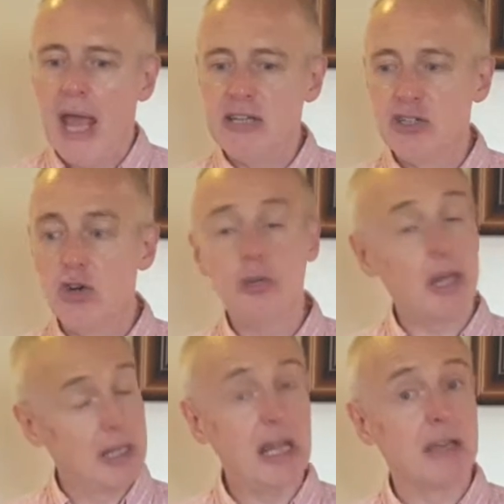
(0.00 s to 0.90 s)
It's good,
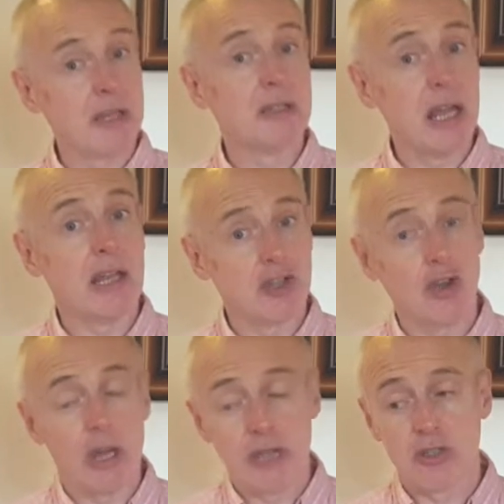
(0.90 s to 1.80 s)
and it, as I say, it's
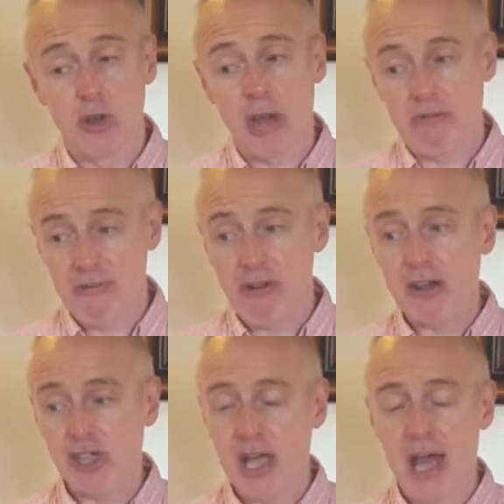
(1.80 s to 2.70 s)
got it's got that
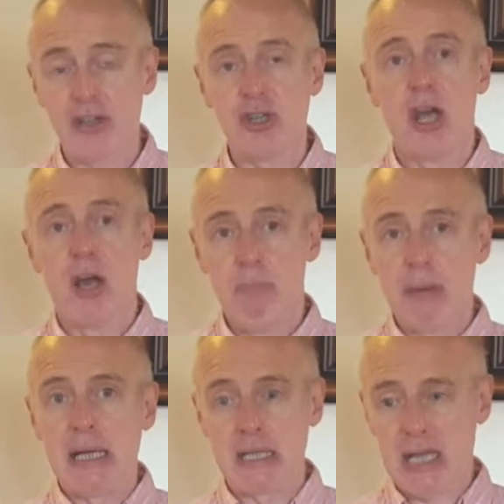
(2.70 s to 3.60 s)
refreshing edge,
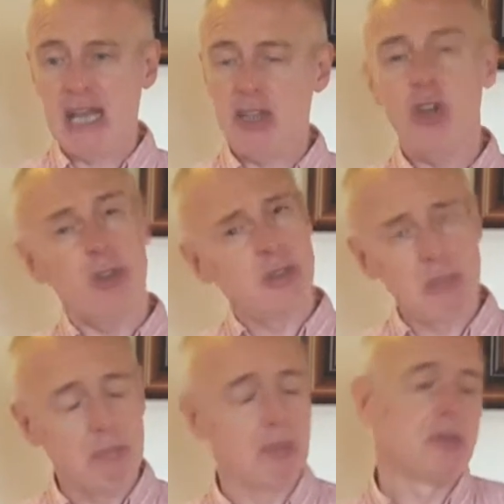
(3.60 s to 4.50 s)
but it's on the
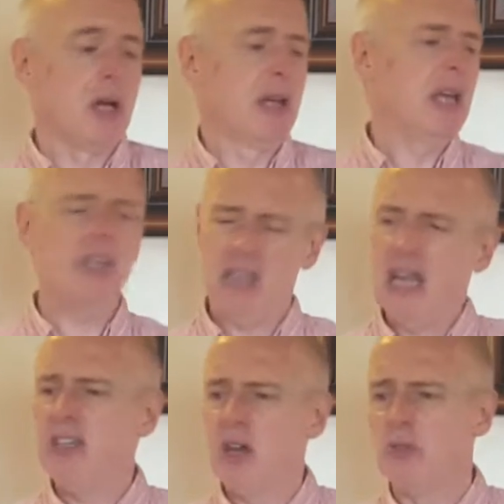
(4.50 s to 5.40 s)
simple side. It's
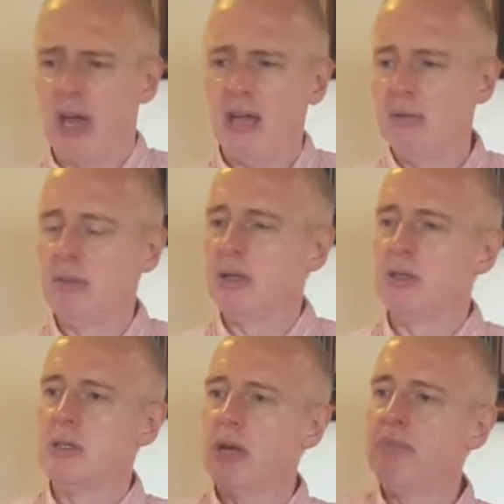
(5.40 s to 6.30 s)
it's okay,
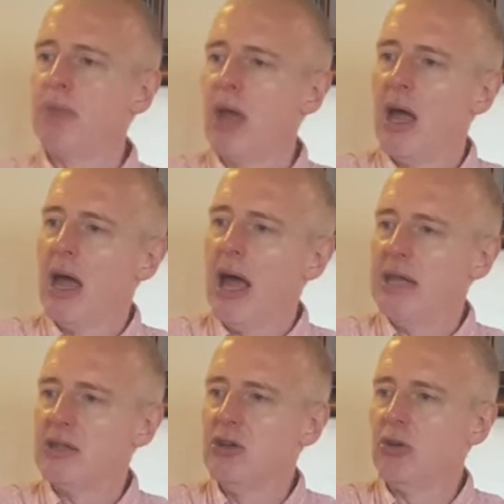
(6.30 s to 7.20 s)
but um,
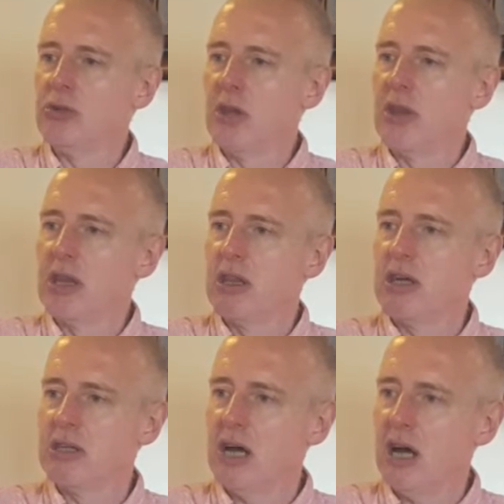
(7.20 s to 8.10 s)
it's not something
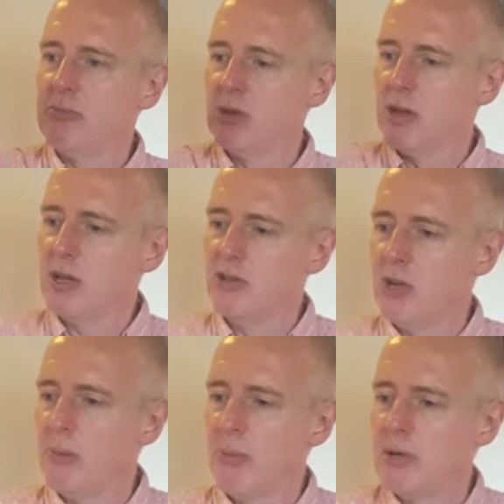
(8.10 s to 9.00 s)
that I'm going to
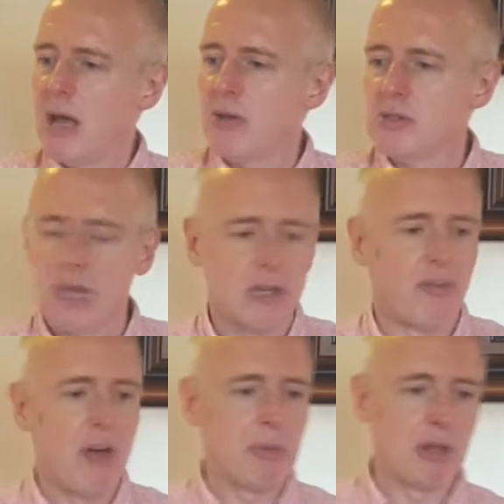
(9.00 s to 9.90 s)
jump down and say it's
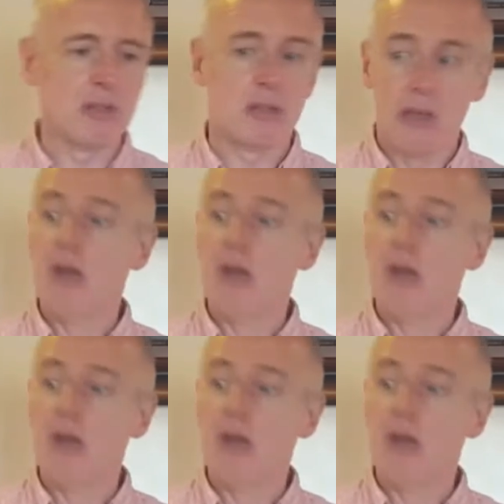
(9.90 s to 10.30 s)
fabulous.